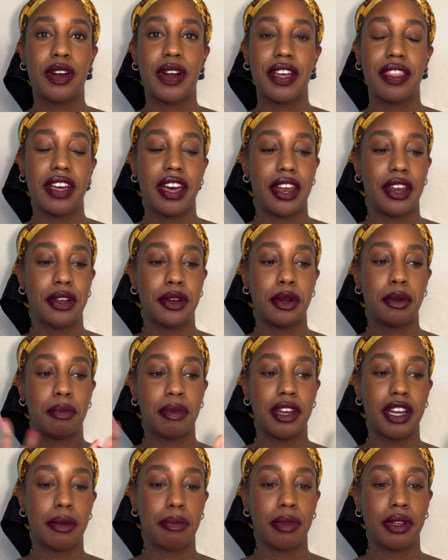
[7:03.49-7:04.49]
I thought I'd
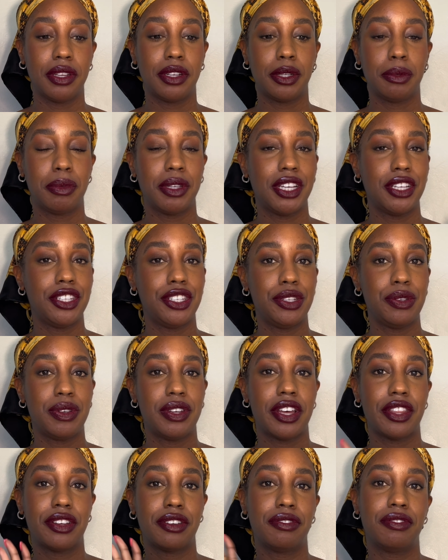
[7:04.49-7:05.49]
open up a little bit, do
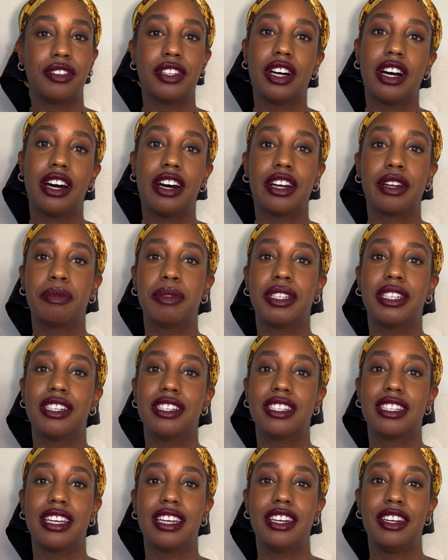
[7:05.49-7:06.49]
another vlog,
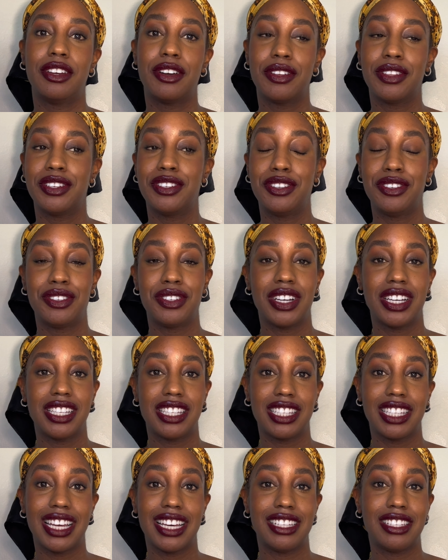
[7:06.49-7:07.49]
because I know that you guys
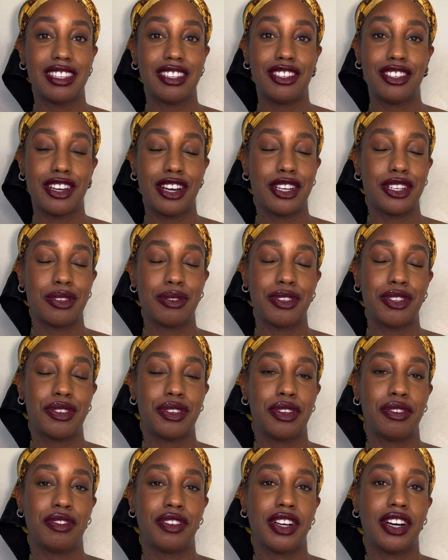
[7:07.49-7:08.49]
liked the Joshua
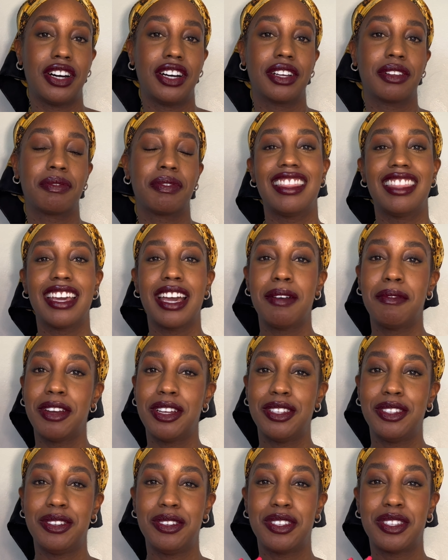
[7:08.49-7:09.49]
Tree vlog. I think I'm
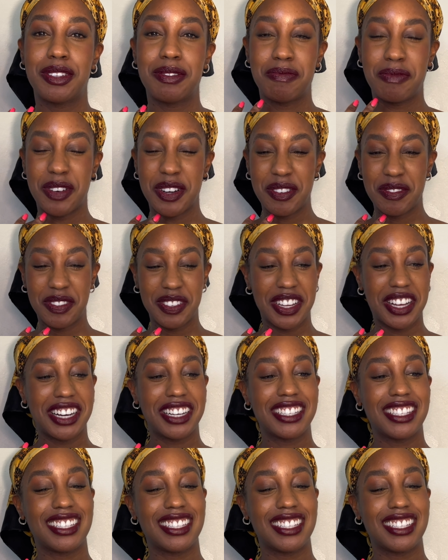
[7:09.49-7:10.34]
gonna do some more vlogs.